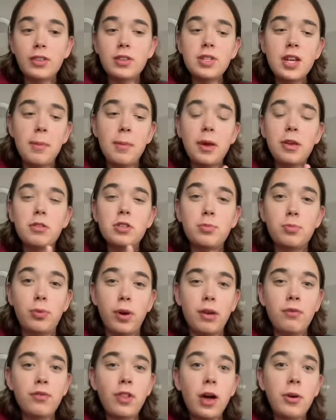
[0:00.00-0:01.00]
This time I used
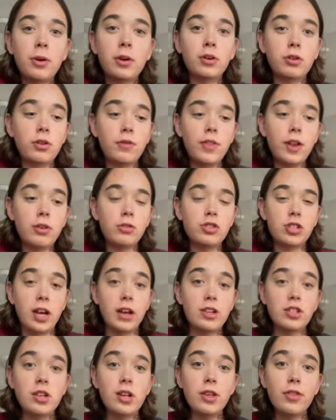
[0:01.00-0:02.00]
bread flour. I don't know if that'll
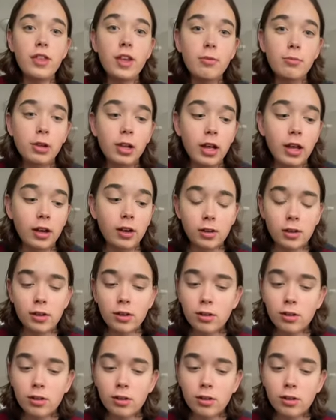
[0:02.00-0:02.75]
change anything, but like,